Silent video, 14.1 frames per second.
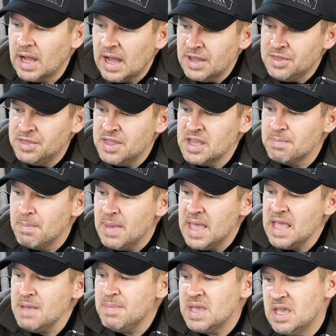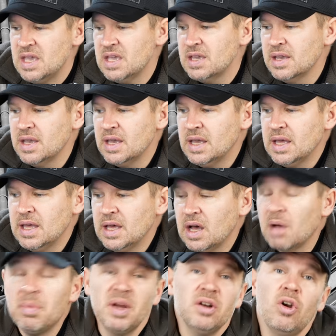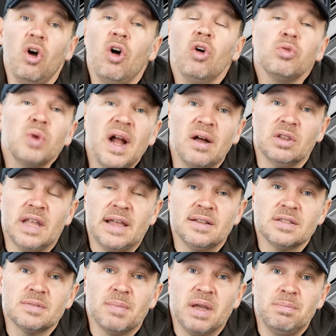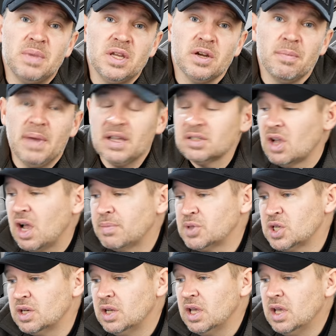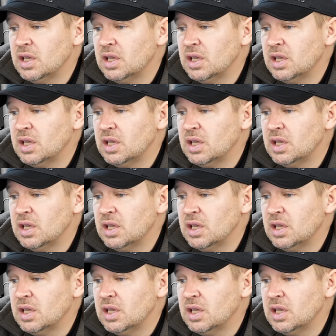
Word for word: I think maybe a better all-round lens might be your best option.